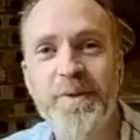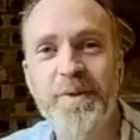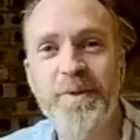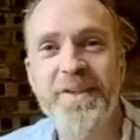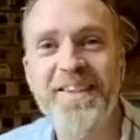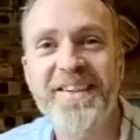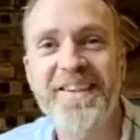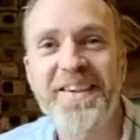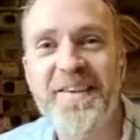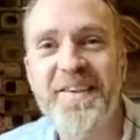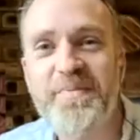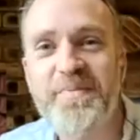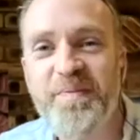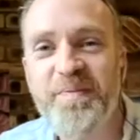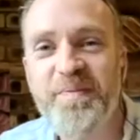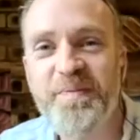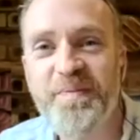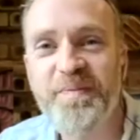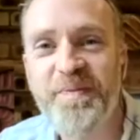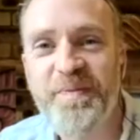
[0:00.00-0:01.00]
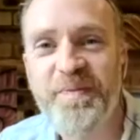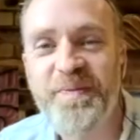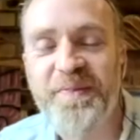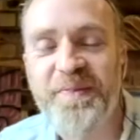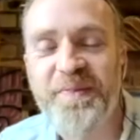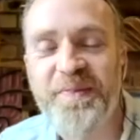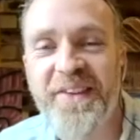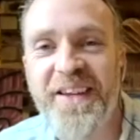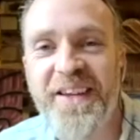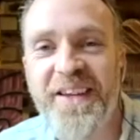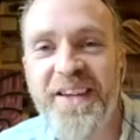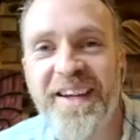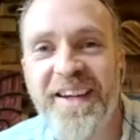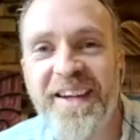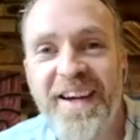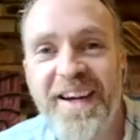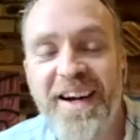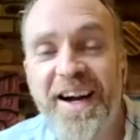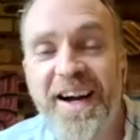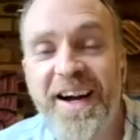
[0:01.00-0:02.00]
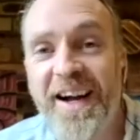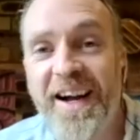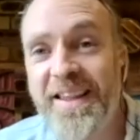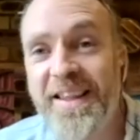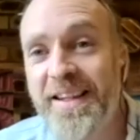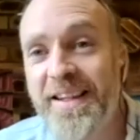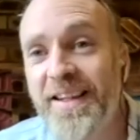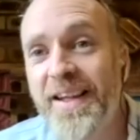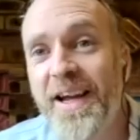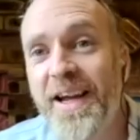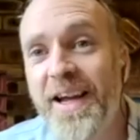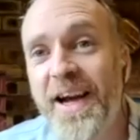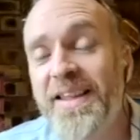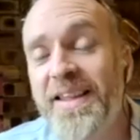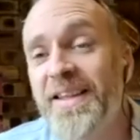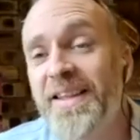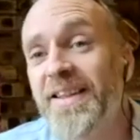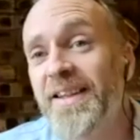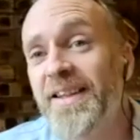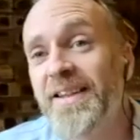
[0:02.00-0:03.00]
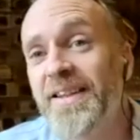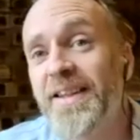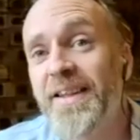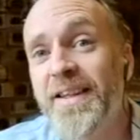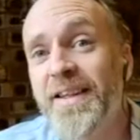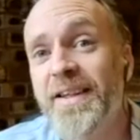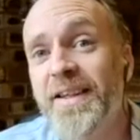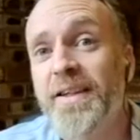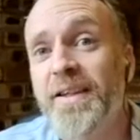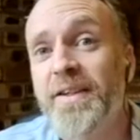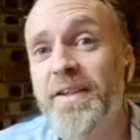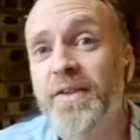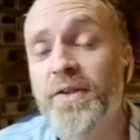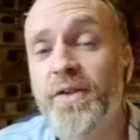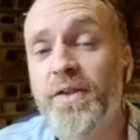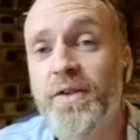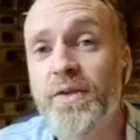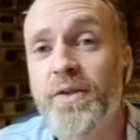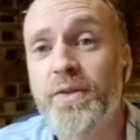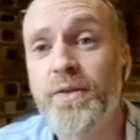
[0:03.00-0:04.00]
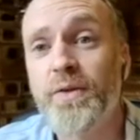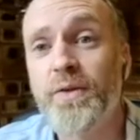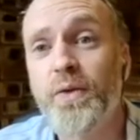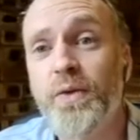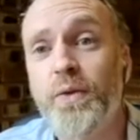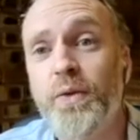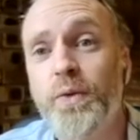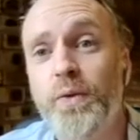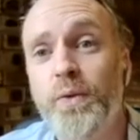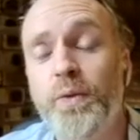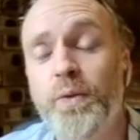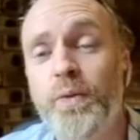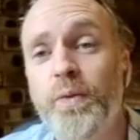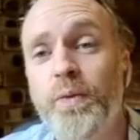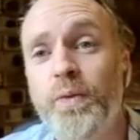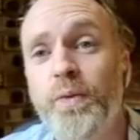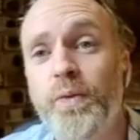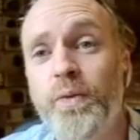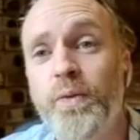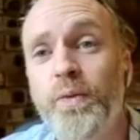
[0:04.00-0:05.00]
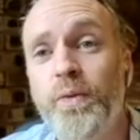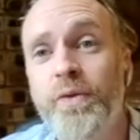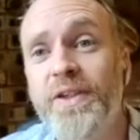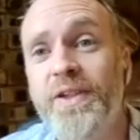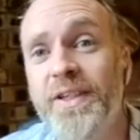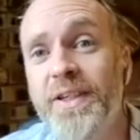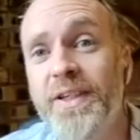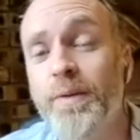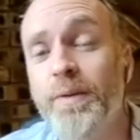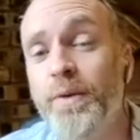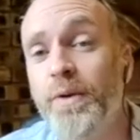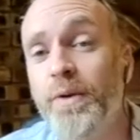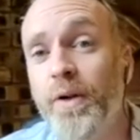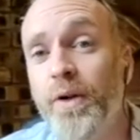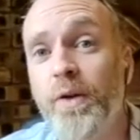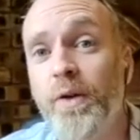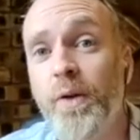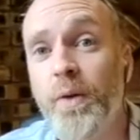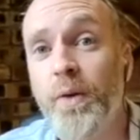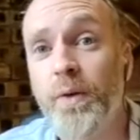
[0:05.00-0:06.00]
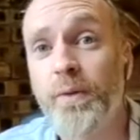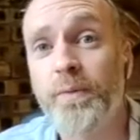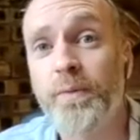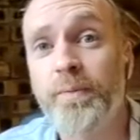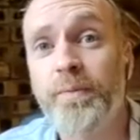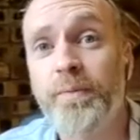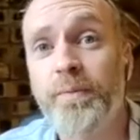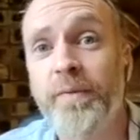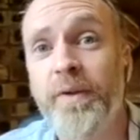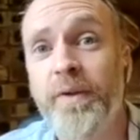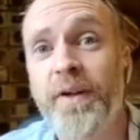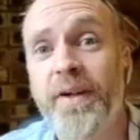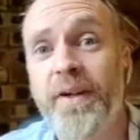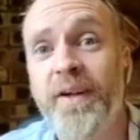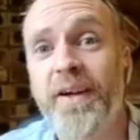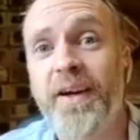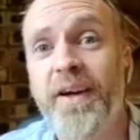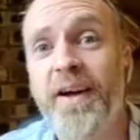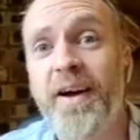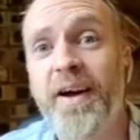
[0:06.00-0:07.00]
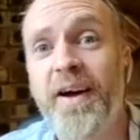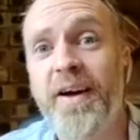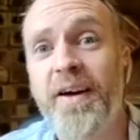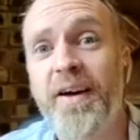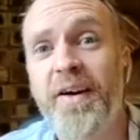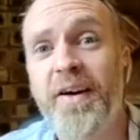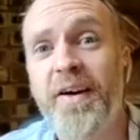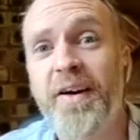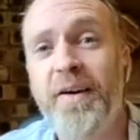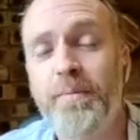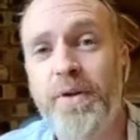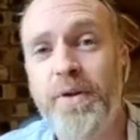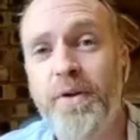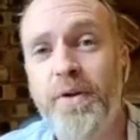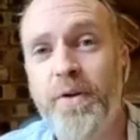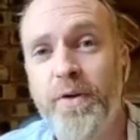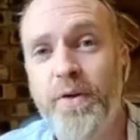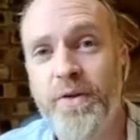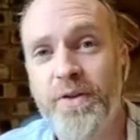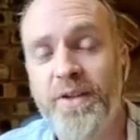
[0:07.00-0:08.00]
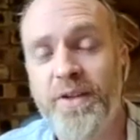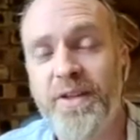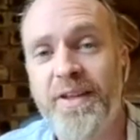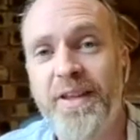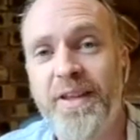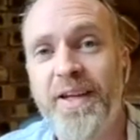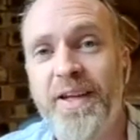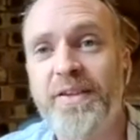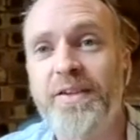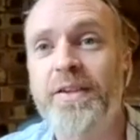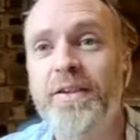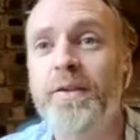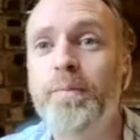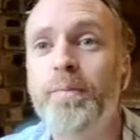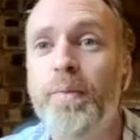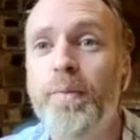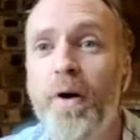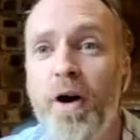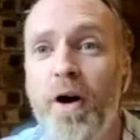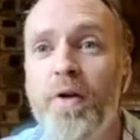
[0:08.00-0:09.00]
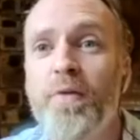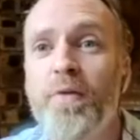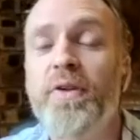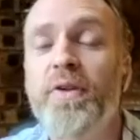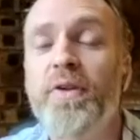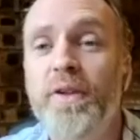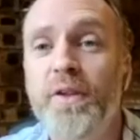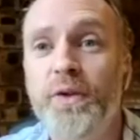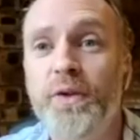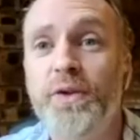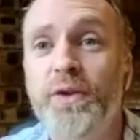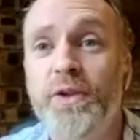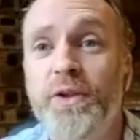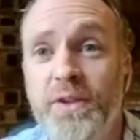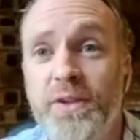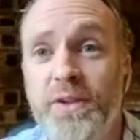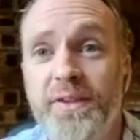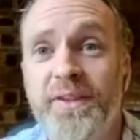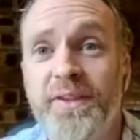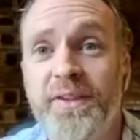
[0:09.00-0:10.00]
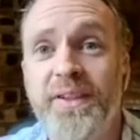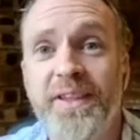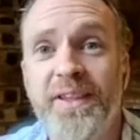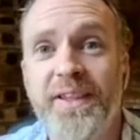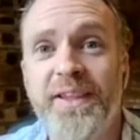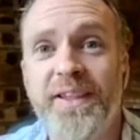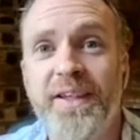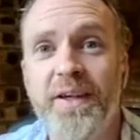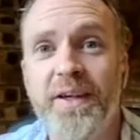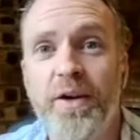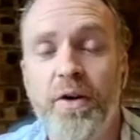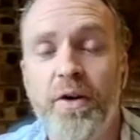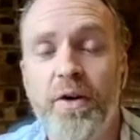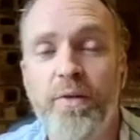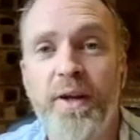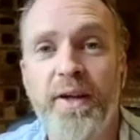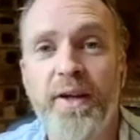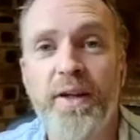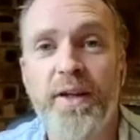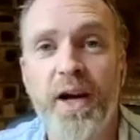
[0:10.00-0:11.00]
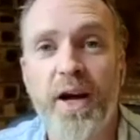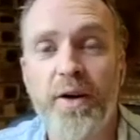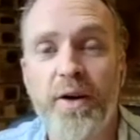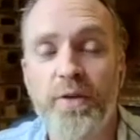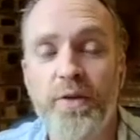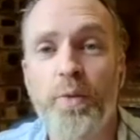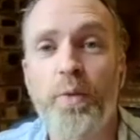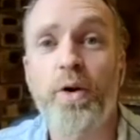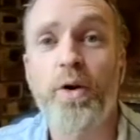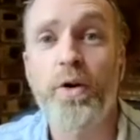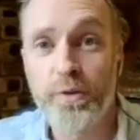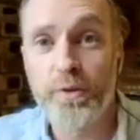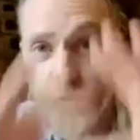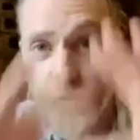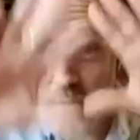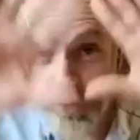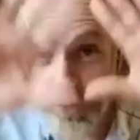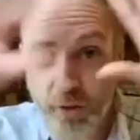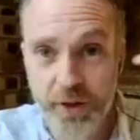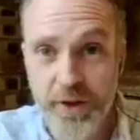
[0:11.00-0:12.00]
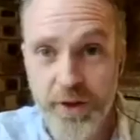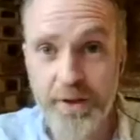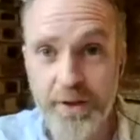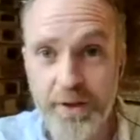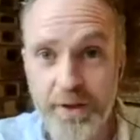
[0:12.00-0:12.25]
I think that's the thing, is to see that we're not alone, because that's the part of the illusion of like how the world is created.